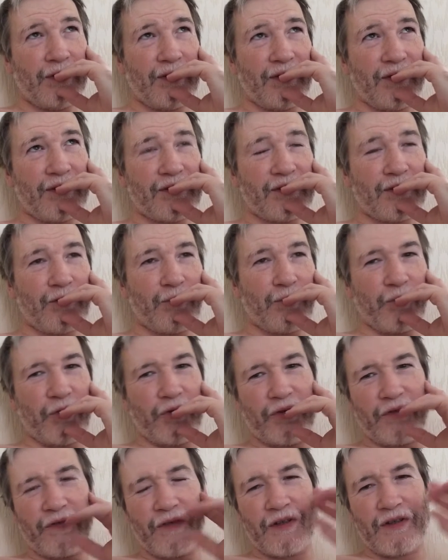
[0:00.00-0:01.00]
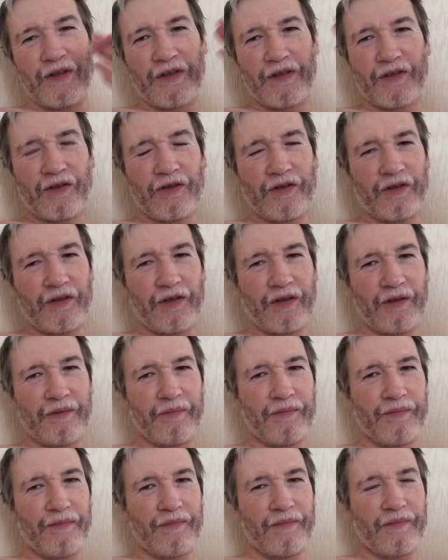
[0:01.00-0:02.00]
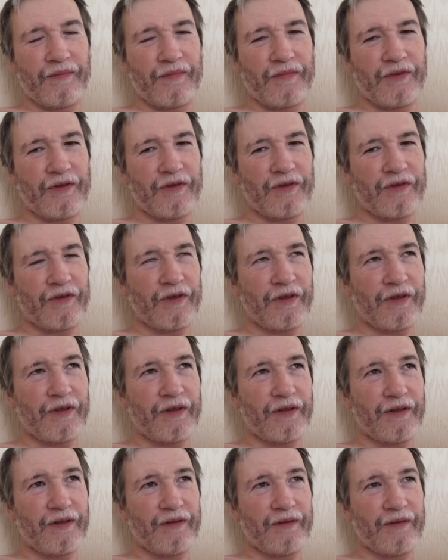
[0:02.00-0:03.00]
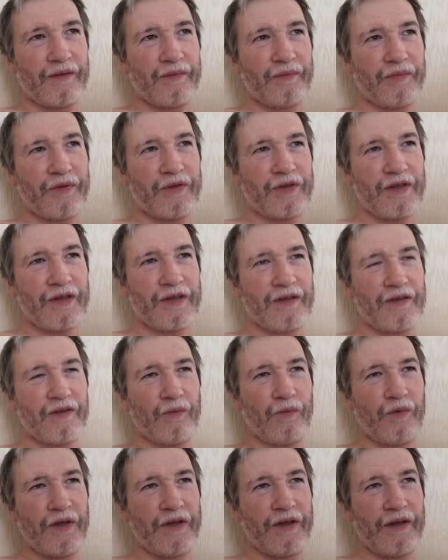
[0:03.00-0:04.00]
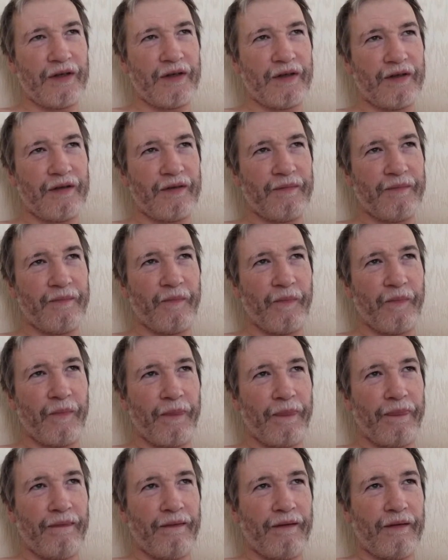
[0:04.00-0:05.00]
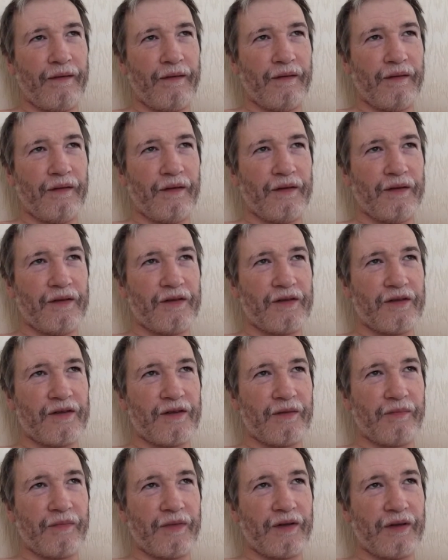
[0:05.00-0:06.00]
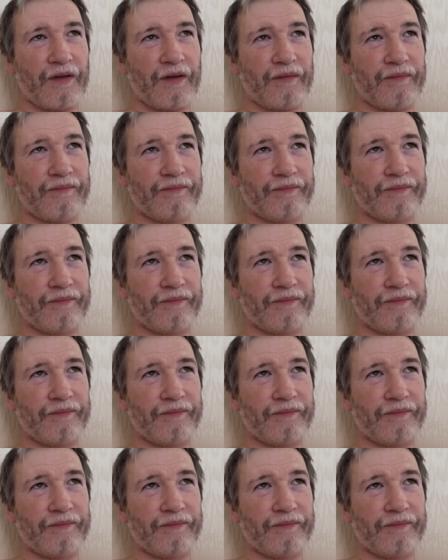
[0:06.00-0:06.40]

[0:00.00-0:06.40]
guess the whole point of this is to try and present a window into something,